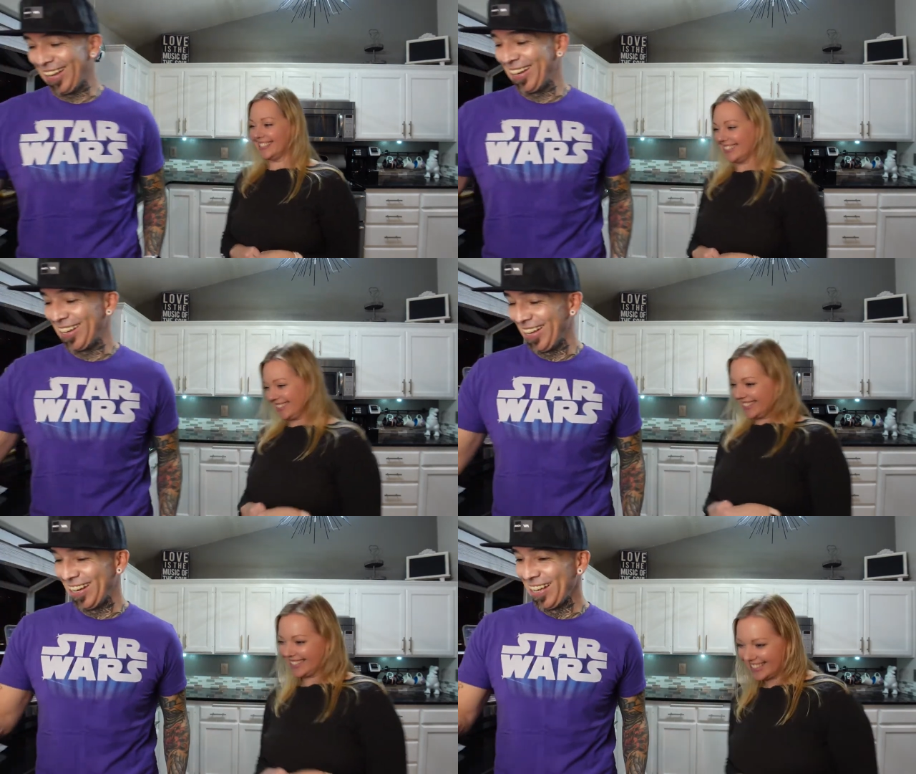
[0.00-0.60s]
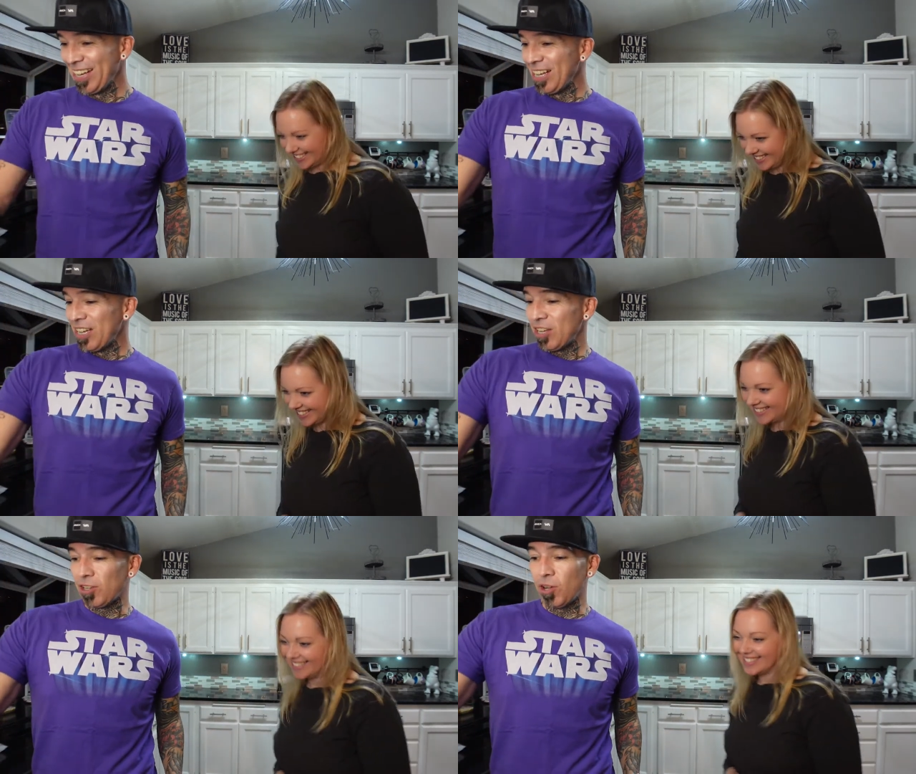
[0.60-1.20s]
Speaker 1: I did.
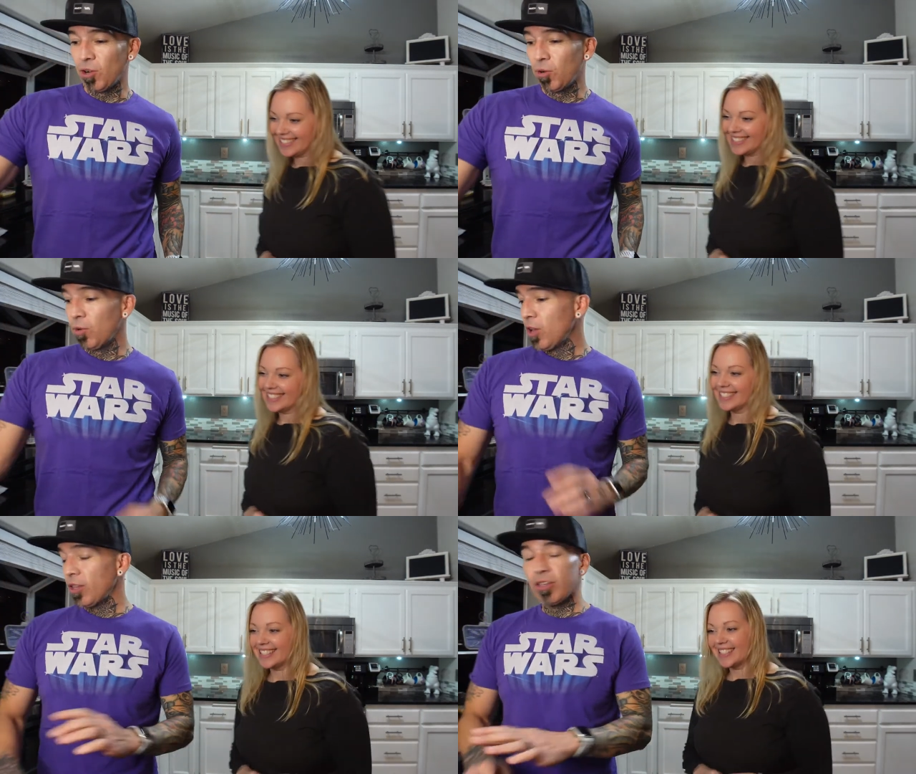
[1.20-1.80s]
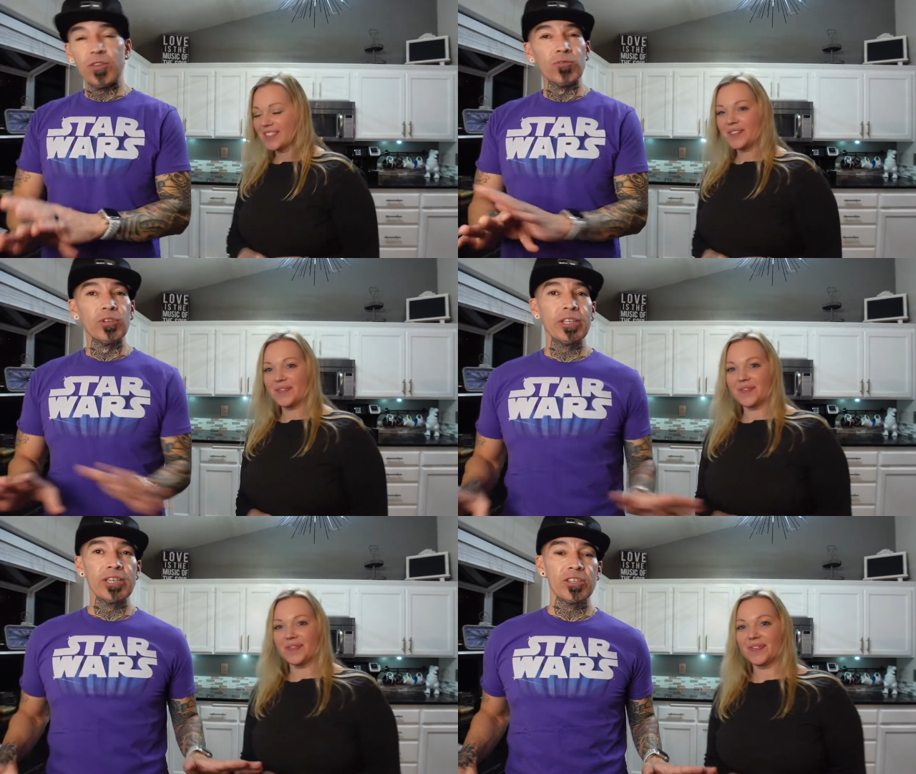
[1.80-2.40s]
So, really
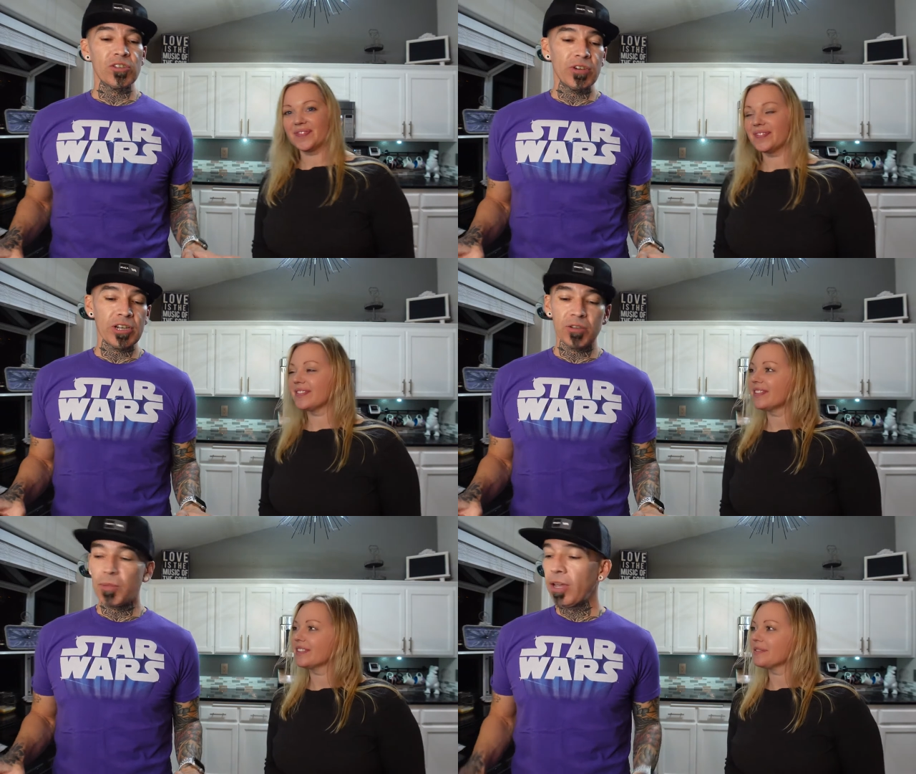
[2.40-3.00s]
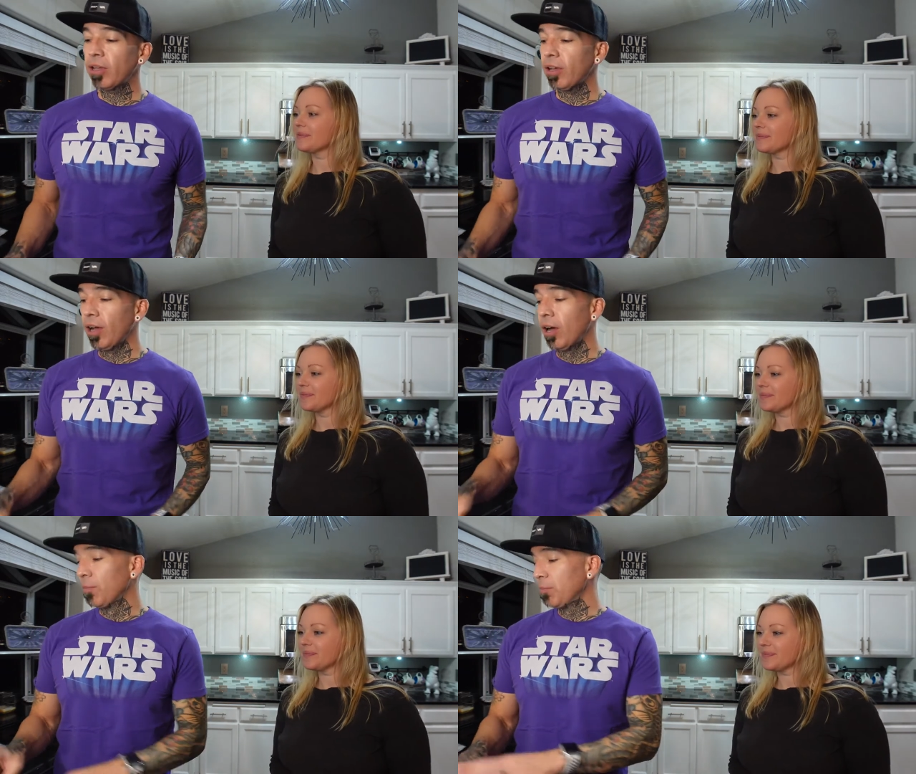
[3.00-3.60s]
easy drink to make,
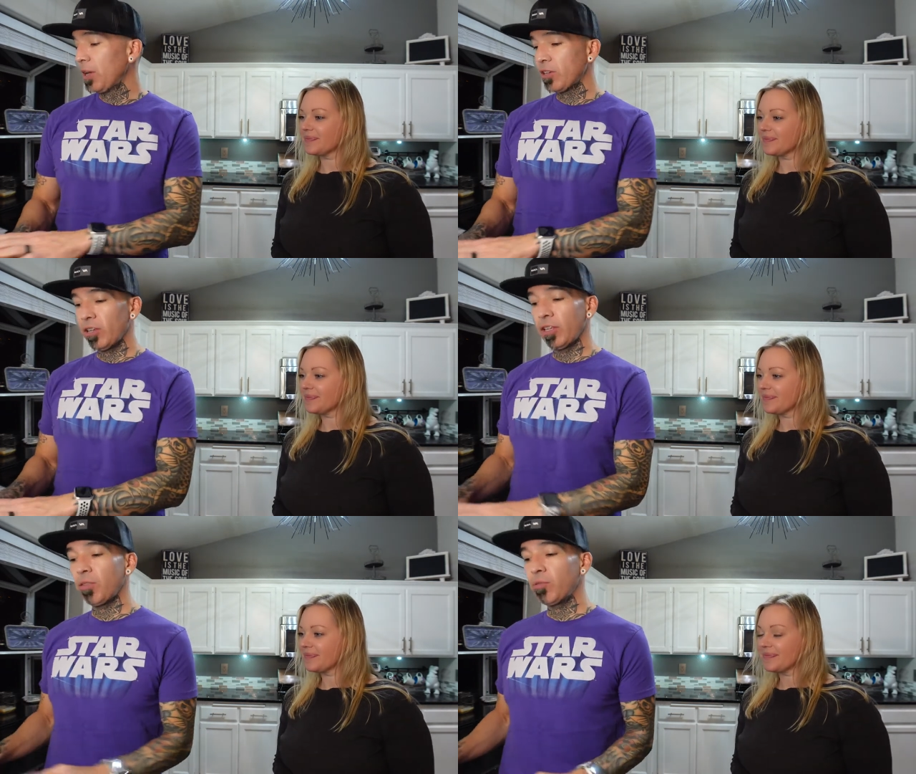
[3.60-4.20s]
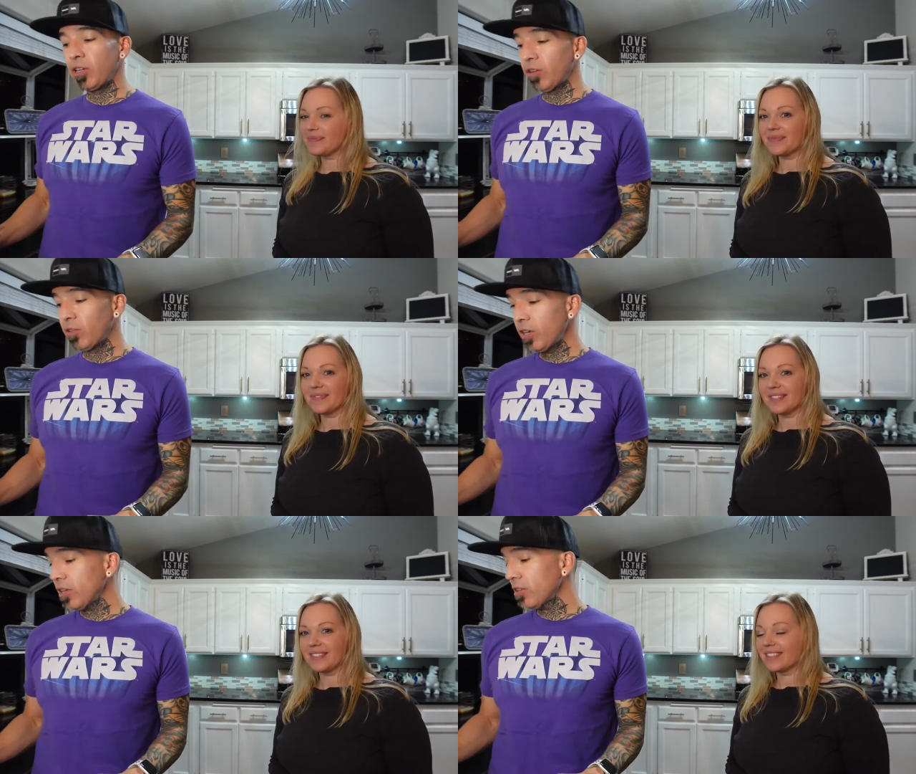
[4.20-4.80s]
basically 3
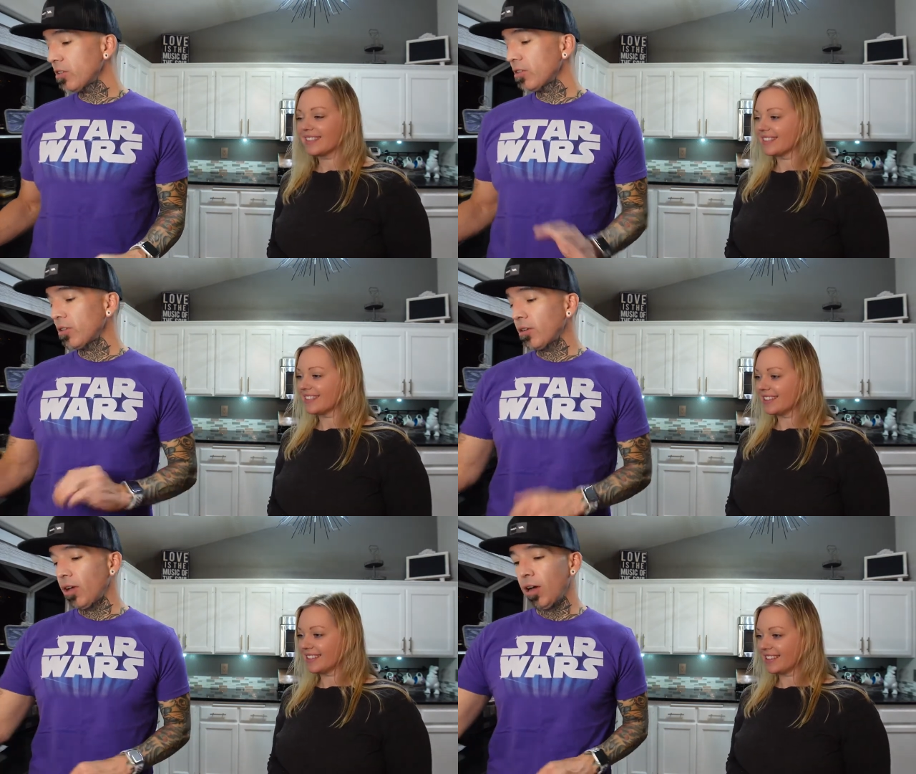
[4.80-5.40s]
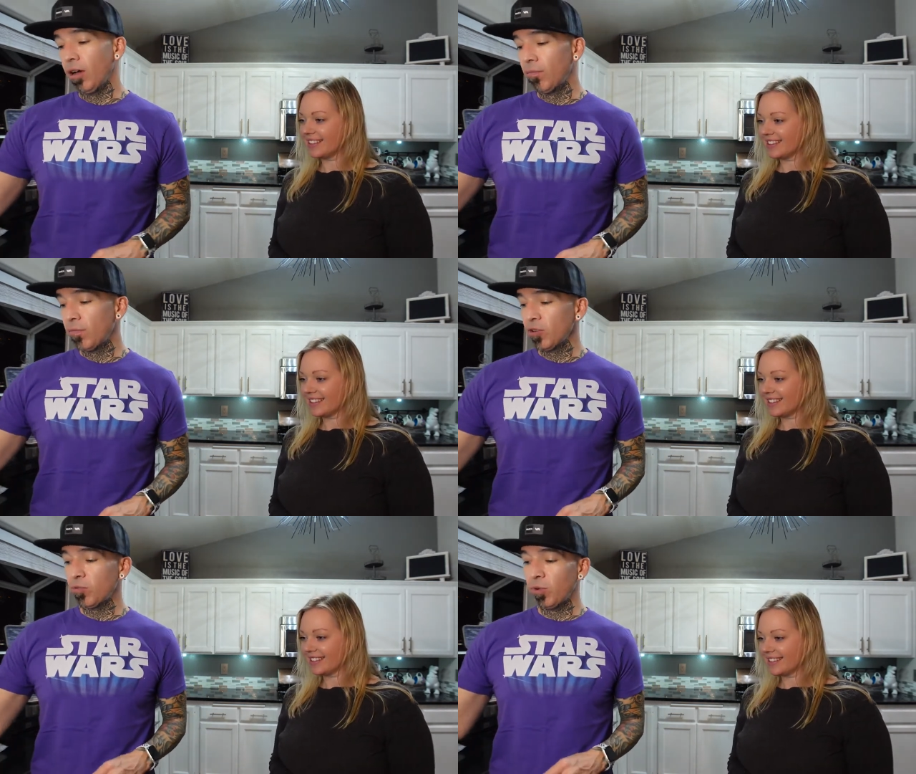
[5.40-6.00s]
ingredients.
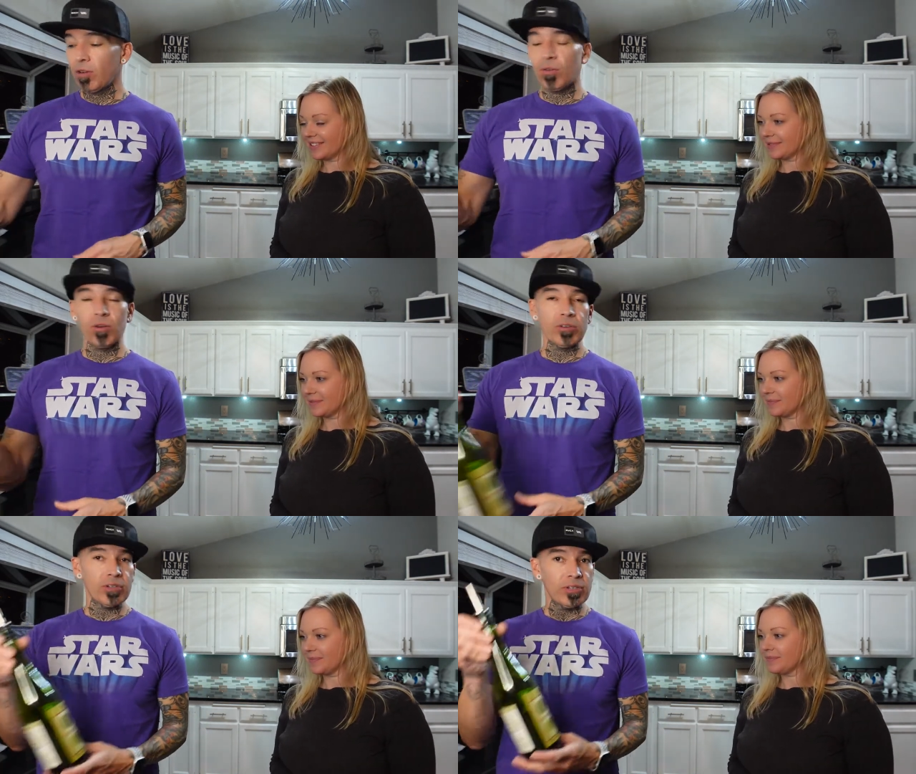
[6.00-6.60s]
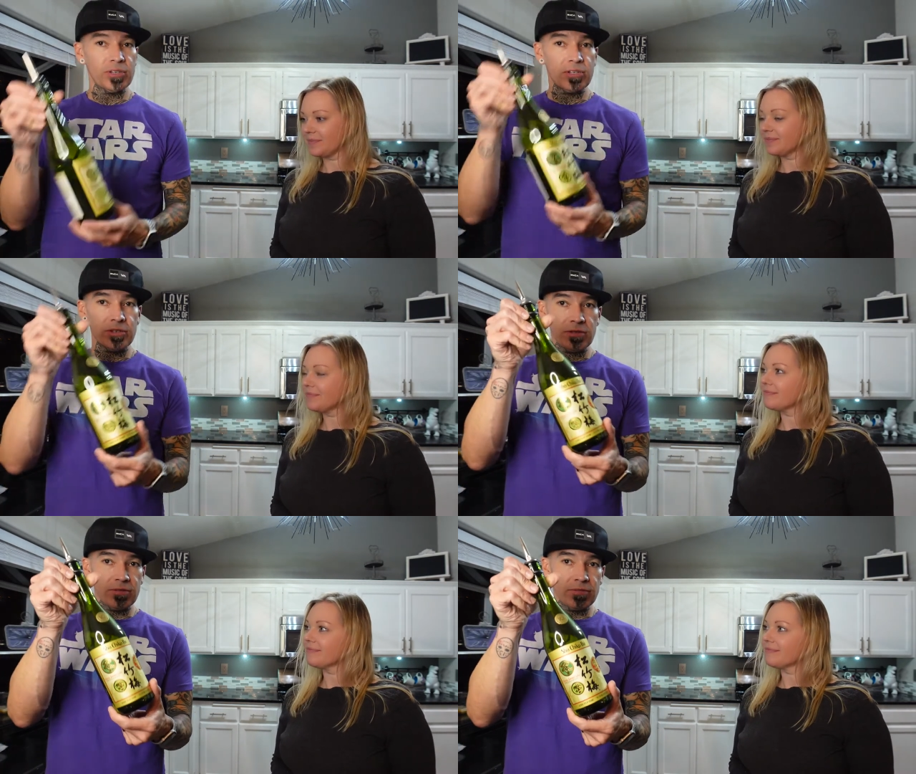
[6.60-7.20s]
First one, of course, is